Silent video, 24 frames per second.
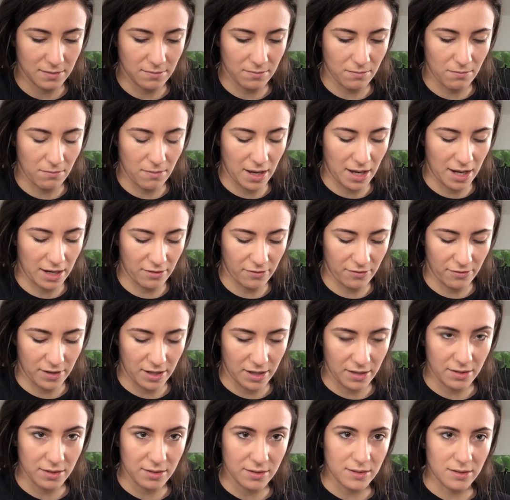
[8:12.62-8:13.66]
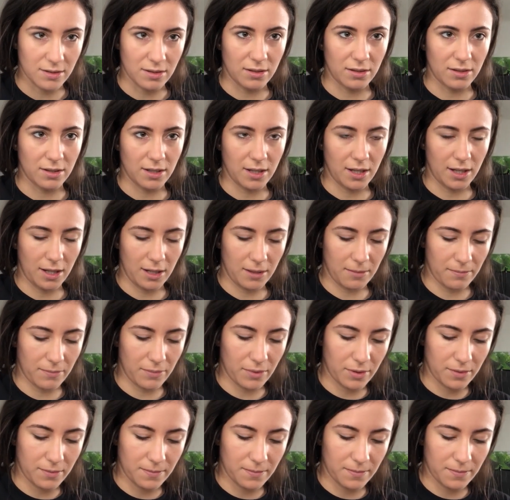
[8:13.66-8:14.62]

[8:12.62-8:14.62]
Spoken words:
Mattify this all up.